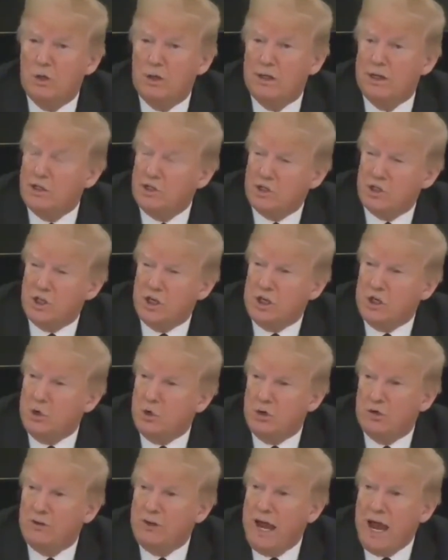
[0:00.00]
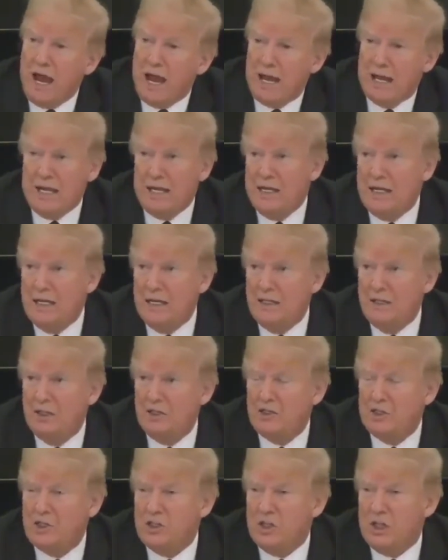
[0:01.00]
get sick or die.
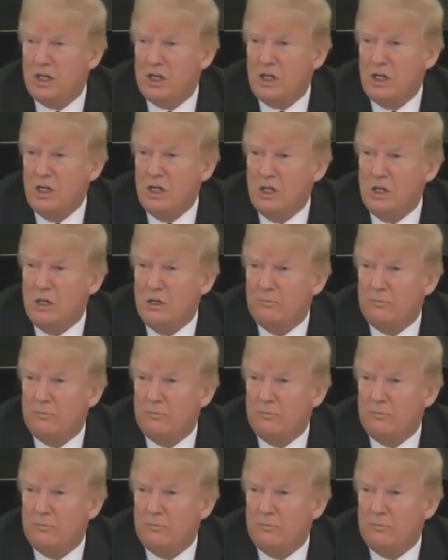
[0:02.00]
This is a